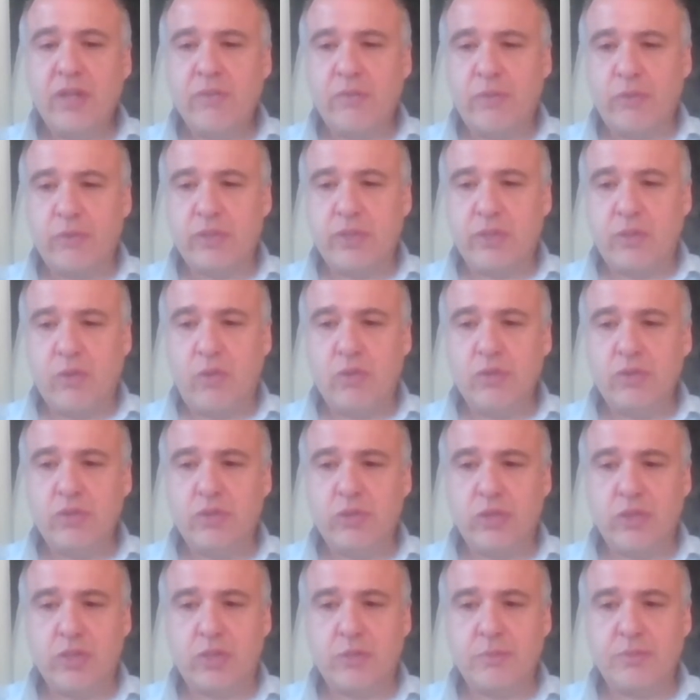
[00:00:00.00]
their own
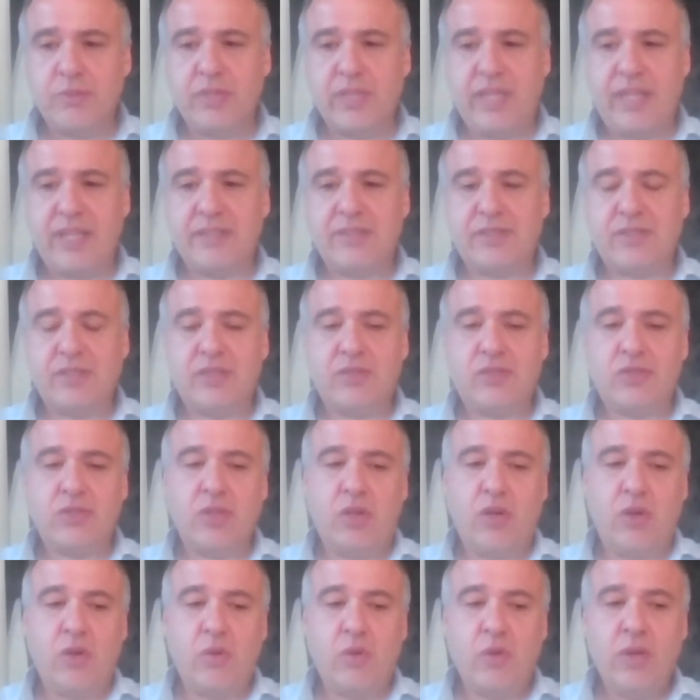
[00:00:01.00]
circumstances.
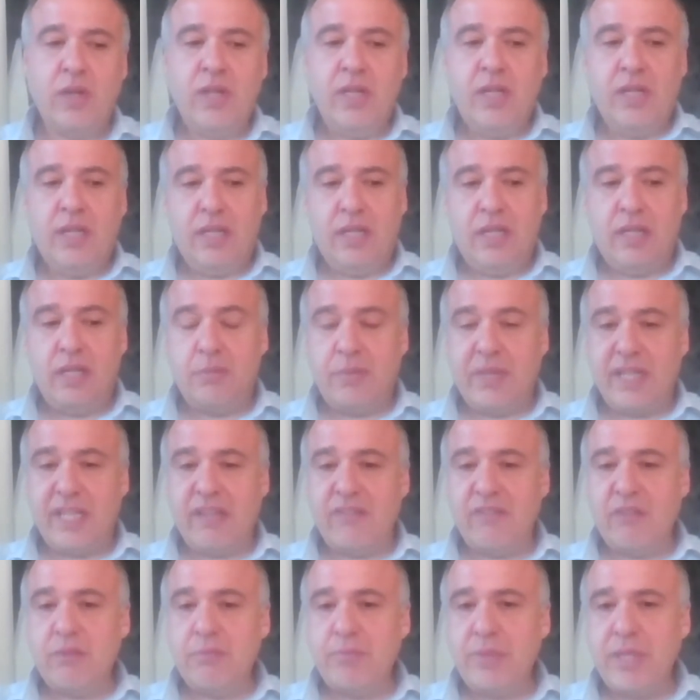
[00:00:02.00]
So by
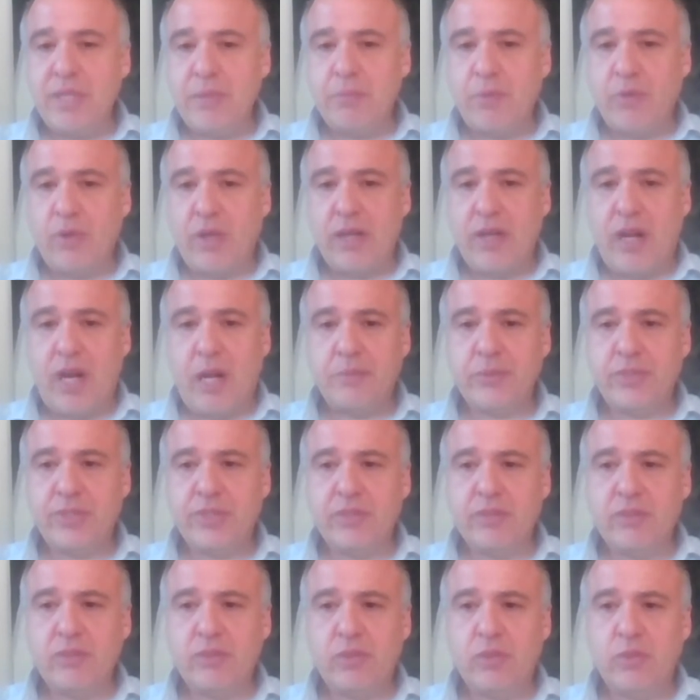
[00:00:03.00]
giving people an
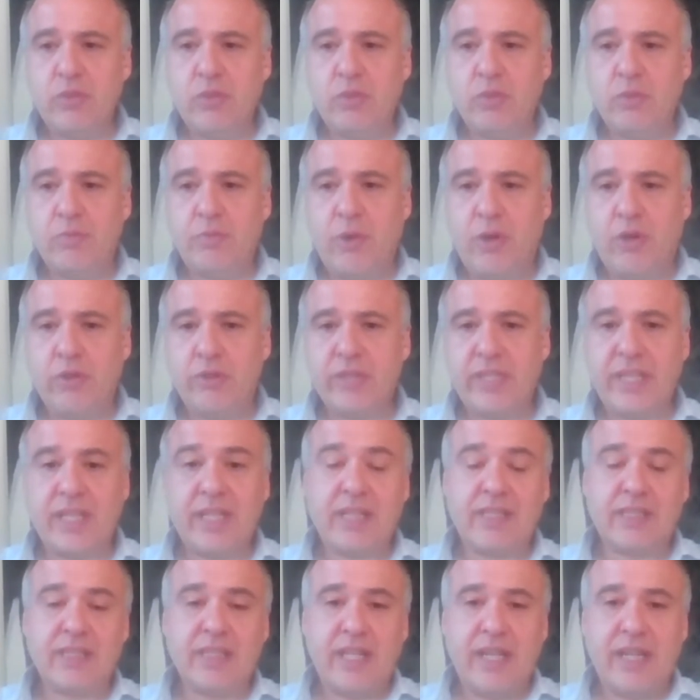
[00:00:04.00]
option to both take
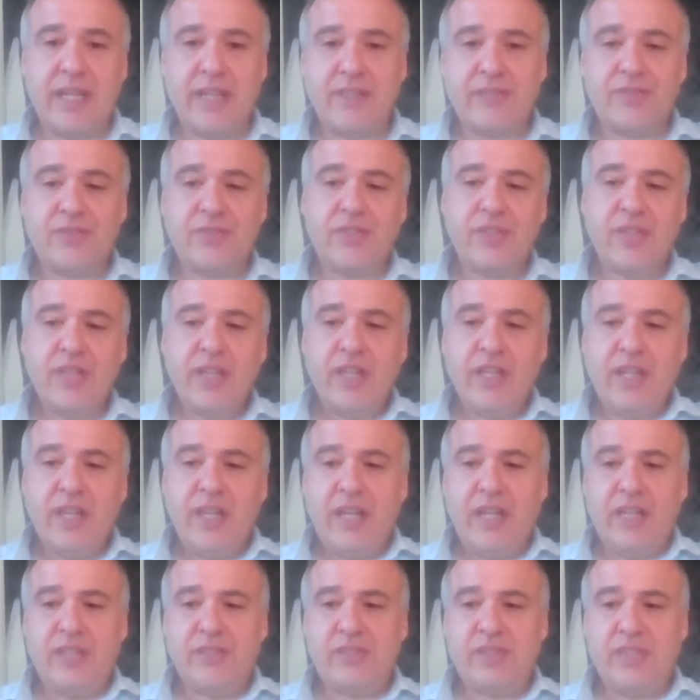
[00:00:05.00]
a class
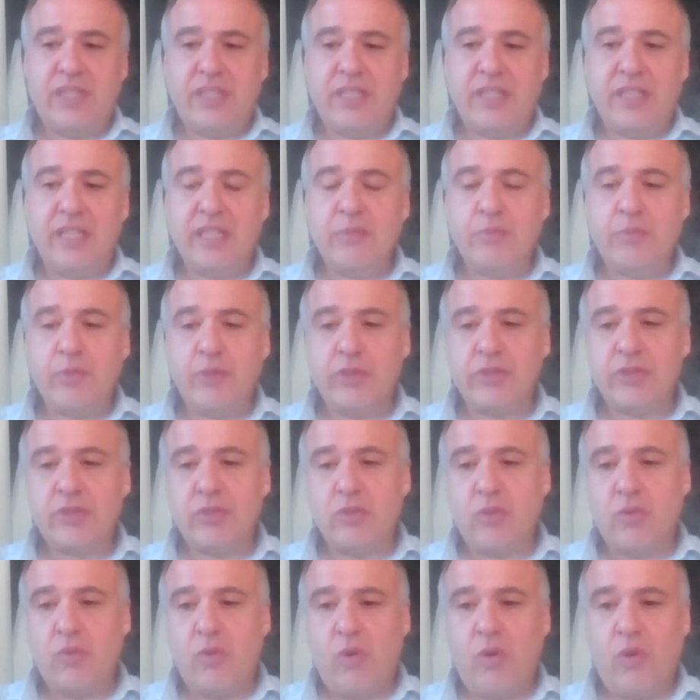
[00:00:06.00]
as an in-person
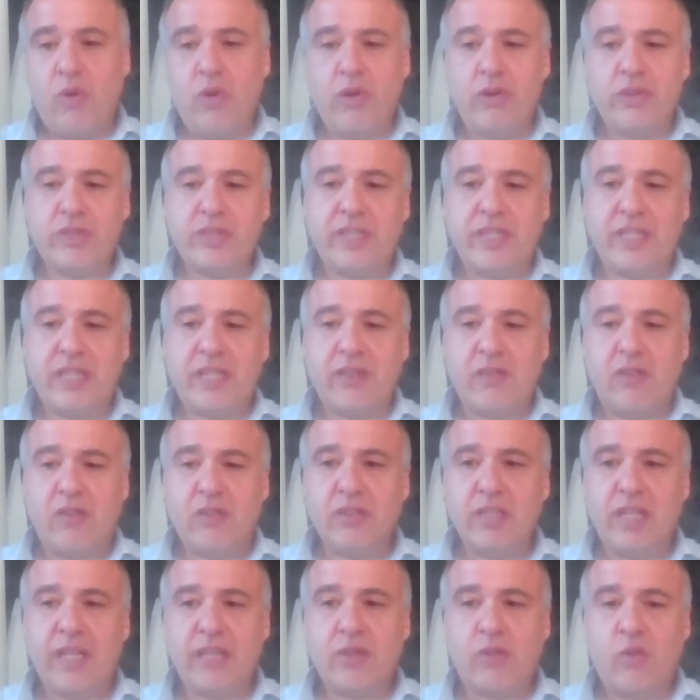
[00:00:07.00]
course and an
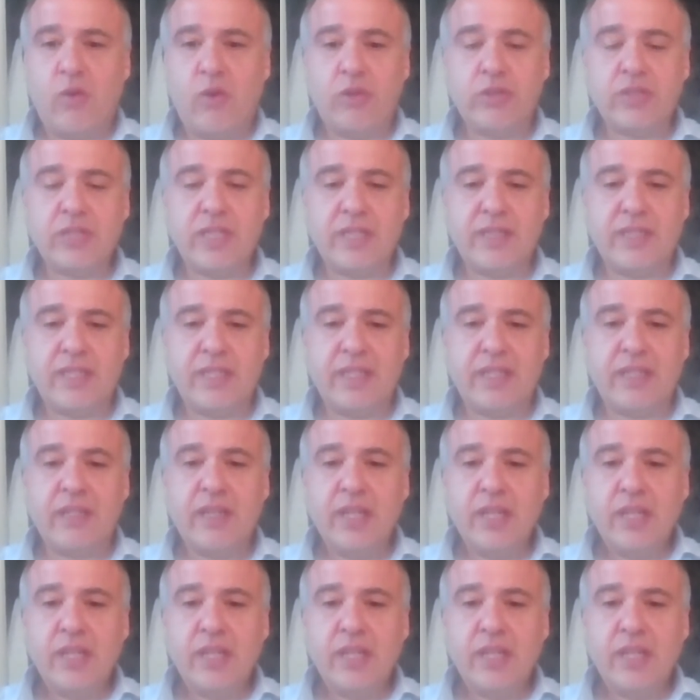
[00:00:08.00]
online course, I think